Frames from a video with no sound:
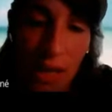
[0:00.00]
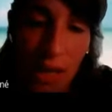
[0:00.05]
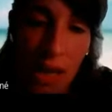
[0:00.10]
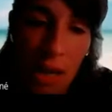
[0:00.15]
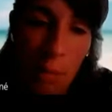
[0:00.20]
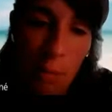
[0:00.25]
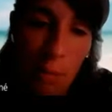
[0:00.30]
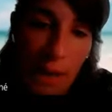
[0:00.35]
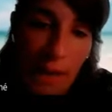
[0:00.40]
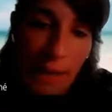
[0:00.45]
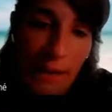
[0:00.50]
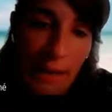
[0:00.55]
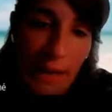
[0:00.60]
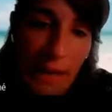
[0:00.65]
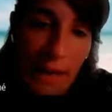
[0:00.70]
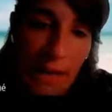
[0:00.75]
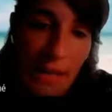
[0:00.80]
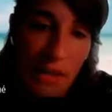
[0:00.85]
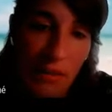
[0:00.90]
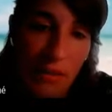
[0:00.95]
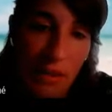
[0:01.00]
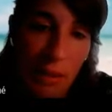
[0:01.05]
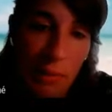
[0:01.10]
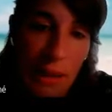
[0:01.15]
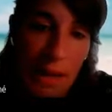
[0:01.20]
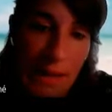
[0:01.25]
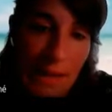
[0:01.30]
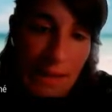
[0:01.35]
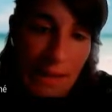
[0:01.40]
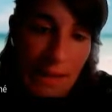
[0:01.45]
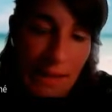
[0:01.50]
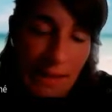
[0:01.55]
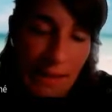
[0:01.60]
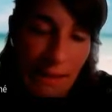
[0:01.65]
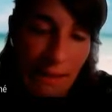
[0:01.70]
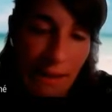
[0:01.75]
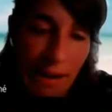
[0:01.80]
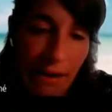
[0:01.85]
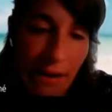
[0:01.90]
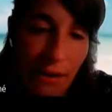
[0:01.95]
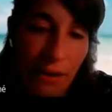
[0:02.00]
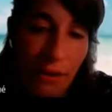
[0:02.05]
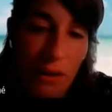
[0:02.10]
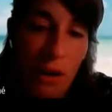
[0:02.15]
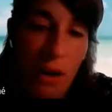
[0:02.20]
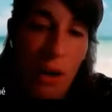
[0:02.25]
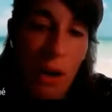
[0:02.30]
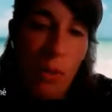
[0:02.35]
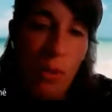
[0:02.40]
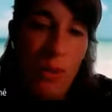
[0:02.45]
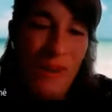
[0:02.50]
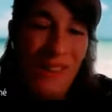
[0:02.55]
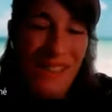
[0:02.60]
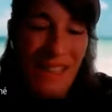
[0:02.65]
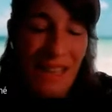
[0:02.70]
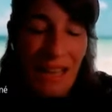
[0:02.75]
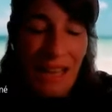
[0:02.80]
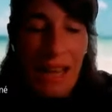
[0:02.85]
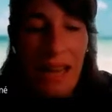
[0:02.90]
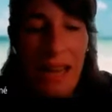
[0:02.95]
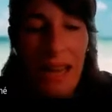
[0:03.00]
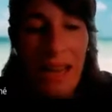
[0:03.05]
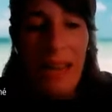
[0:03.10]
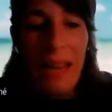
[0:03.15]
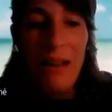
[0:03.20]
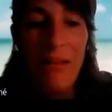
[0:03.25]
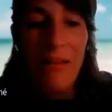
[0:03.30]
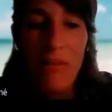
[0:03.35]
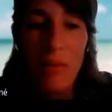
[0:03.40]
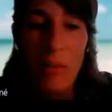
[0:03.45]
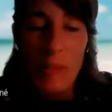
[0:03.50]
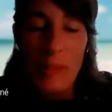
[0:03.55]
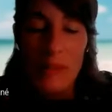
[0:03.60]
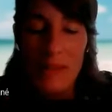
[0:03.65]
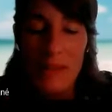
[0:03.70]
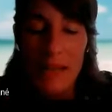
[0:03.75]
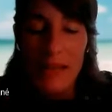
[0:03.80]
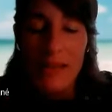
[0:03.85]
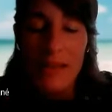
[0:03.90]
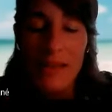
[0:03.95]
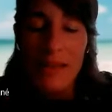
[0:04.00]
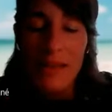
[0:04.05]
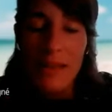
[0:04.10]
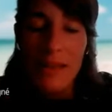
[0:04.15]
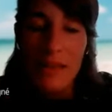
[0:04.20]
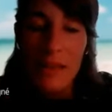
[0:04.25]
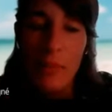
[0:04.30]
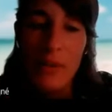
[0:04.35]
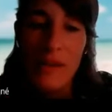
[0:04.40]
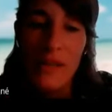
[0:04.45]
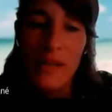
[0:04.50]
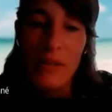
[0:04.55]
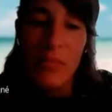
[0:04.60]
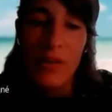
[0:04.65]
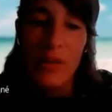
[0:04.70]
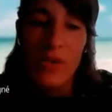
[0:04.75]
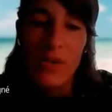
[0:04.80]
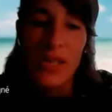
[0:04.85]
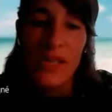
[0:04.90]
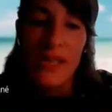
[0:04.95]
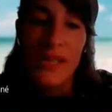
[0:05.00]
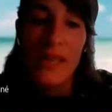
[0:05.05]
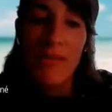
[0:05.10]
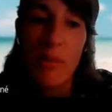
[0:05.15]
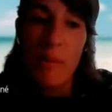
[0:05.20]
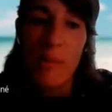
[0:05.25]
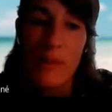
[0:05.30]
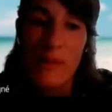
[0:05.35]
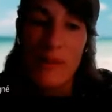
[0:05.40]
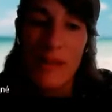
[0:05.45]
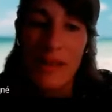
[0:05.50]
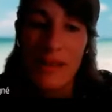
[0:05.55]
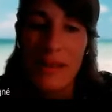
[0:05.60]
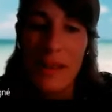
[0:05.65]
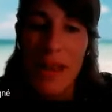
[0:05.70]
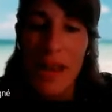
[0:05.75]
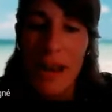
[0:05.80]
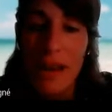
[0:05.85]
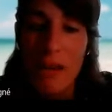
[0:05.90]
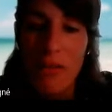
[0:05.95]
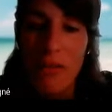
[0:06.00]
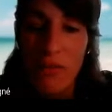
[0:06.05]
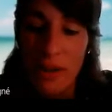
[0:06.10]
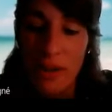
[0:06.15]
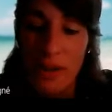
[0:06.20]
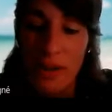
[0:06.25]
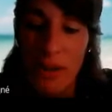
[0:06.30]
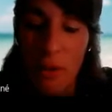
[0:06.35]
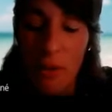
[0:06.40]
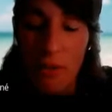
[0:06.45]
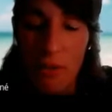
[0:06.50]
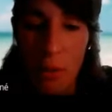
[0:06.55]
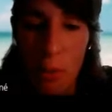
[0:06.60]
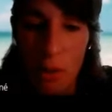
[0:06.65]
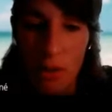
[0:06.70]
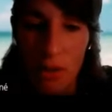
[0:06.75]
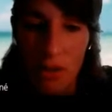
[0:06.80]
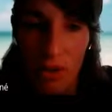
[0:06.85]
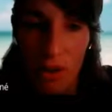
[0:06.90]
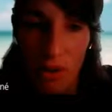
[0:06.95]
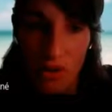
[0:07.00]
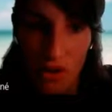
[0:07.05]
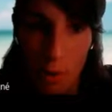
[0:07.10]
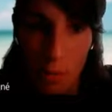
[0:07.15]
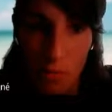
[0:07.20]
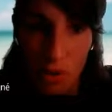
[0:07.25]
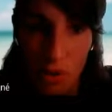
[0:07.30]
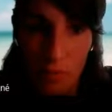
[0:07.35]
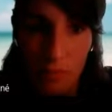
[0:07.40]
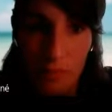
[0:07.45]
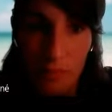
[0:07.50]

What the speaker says: But in the case of the baseline scenario, we still represents the Bester process represents an increase of the water consumption.